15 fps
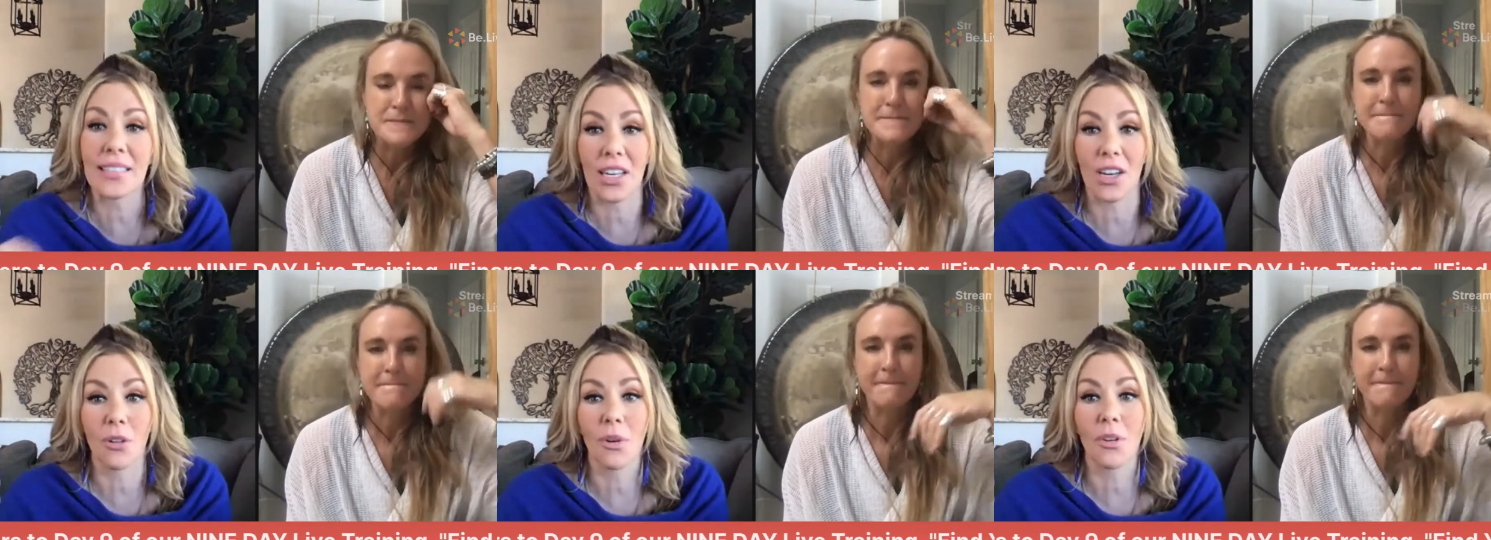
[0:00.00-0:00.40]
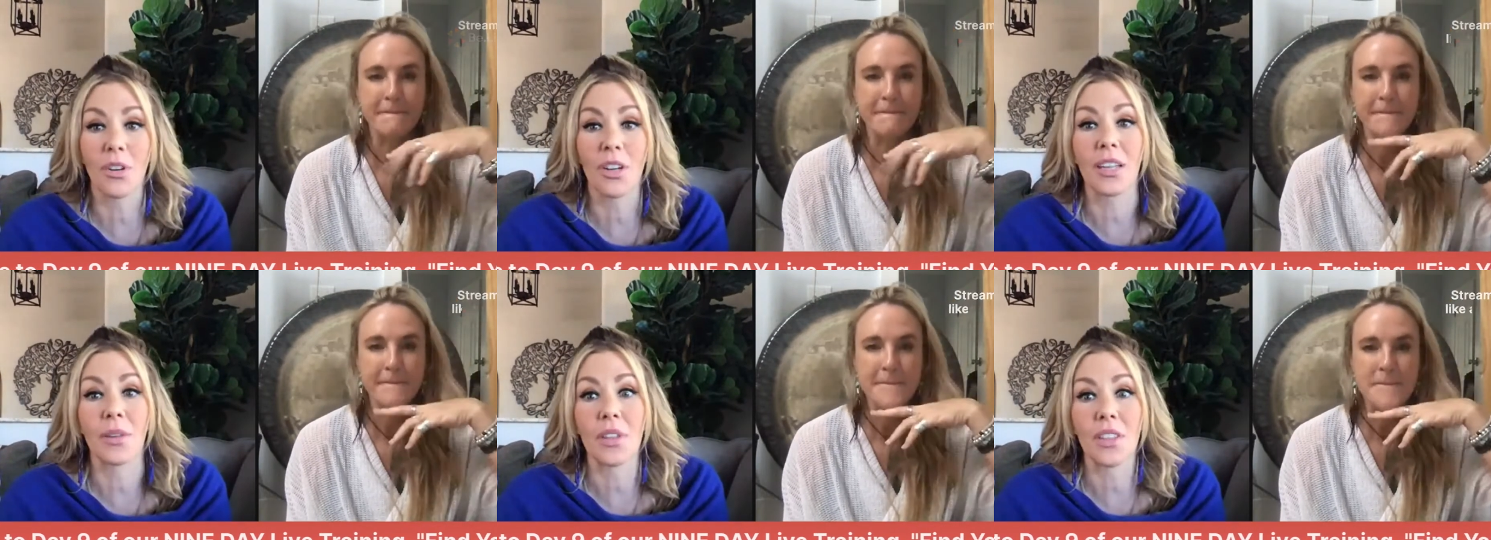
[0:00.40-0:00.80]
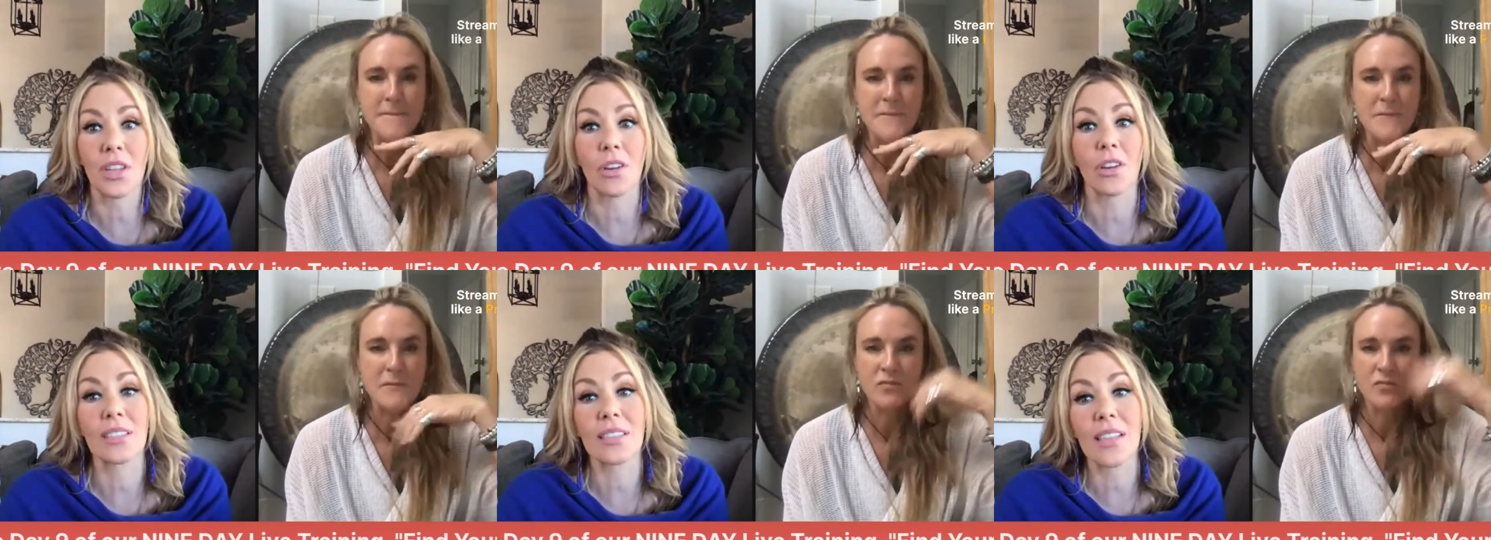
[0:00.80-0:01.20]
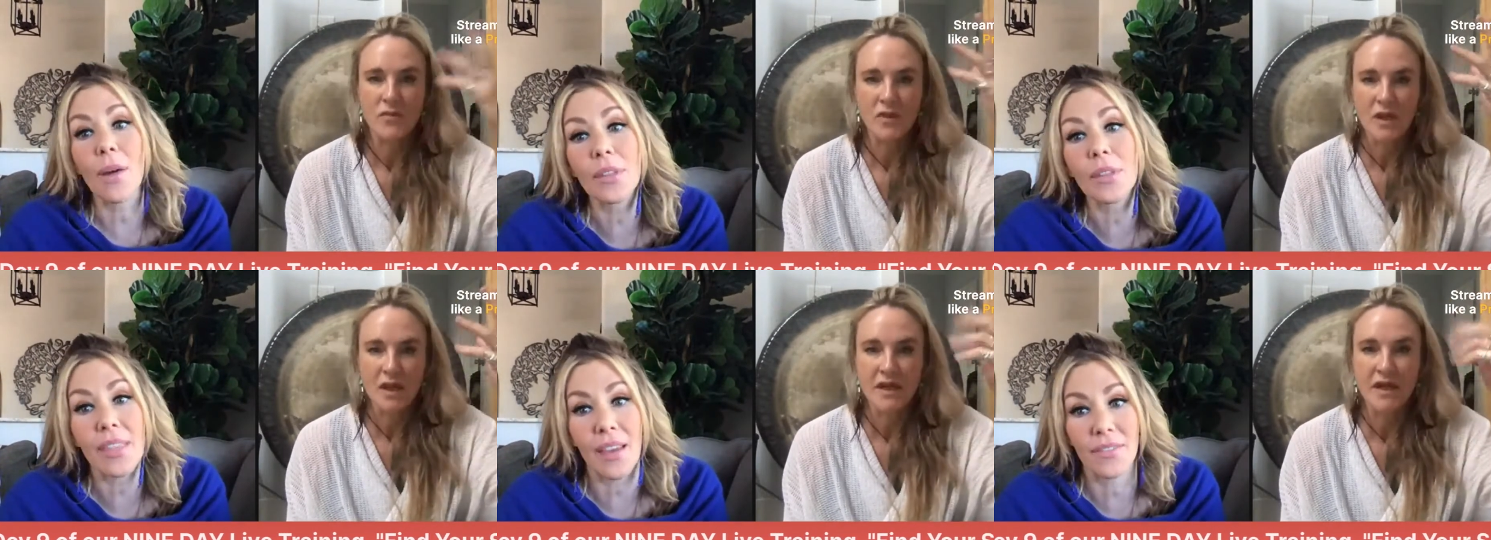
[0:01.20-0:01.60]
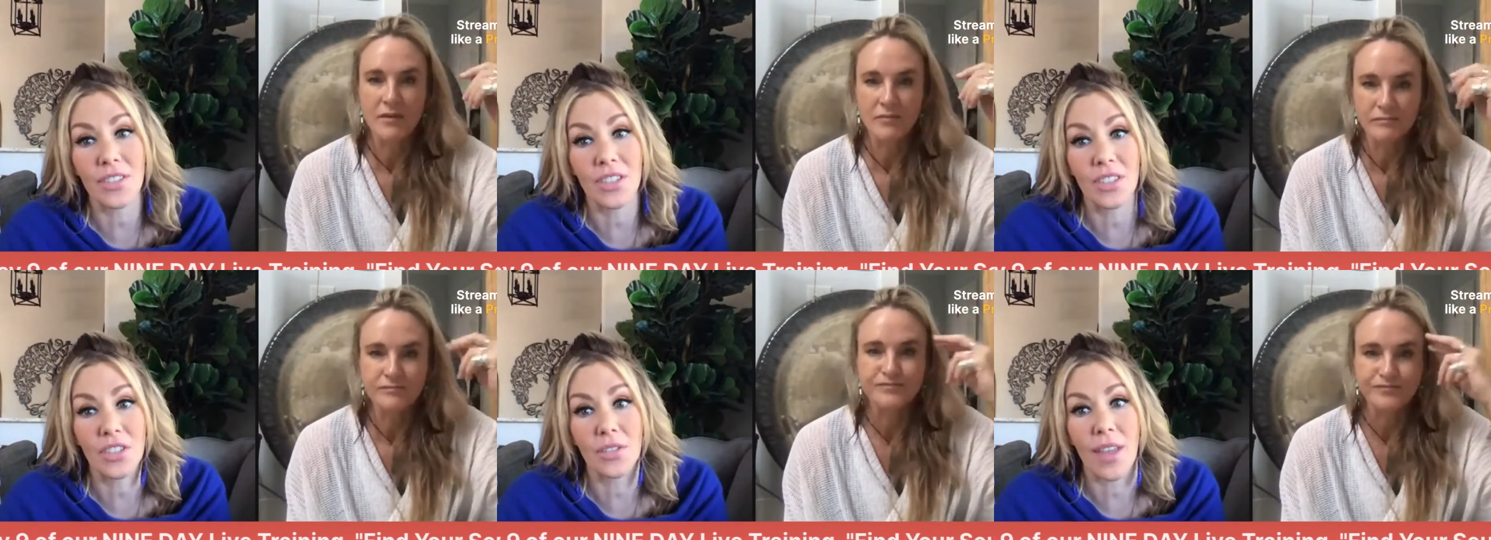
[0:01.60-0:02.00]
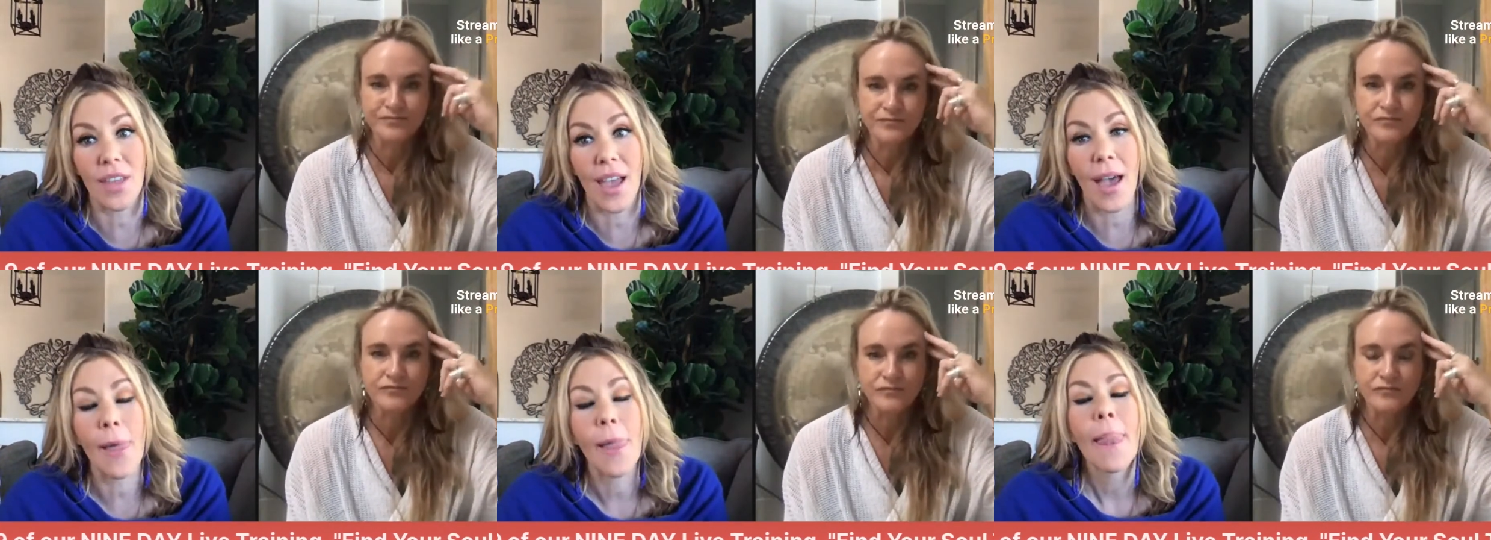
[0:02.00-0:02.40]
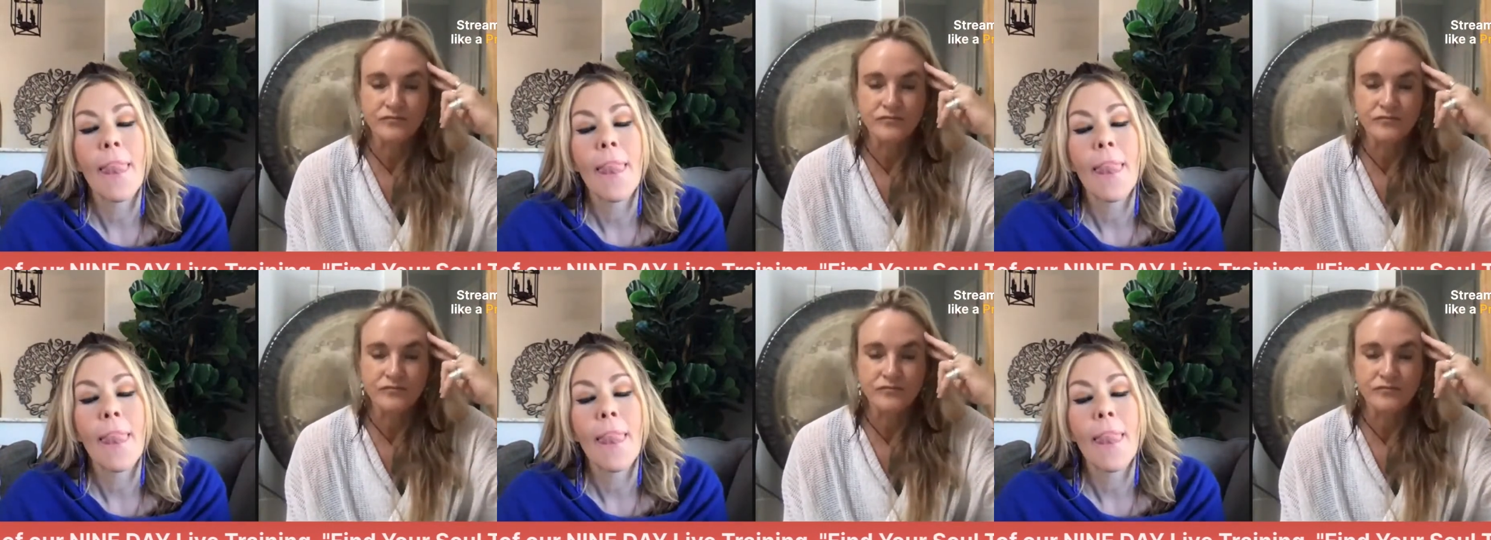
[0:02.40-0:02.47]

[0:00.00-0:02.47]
Speaker 1: ceremony with you, because I would love to do that.